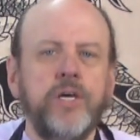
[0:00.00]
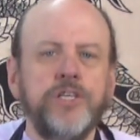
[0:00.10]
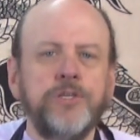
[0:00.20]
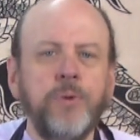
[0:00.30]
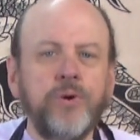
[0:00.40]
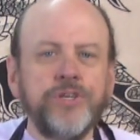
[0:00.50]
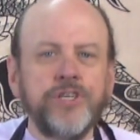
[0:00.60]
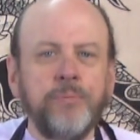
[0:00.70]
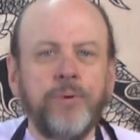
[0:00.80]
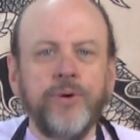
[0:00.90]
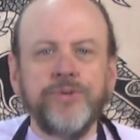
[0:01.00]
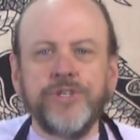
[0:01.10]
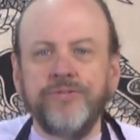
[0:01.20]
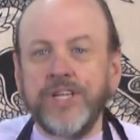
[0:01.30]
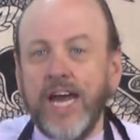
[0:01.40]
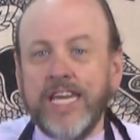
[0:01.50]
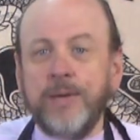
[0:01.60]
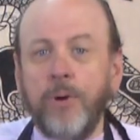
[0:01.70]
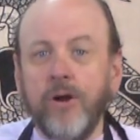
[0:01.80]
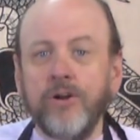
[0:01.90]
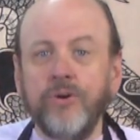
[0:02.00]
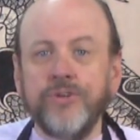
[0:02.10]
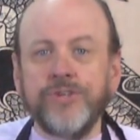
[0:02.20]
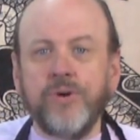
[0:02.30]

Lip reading: Smoke is composed of tiny particles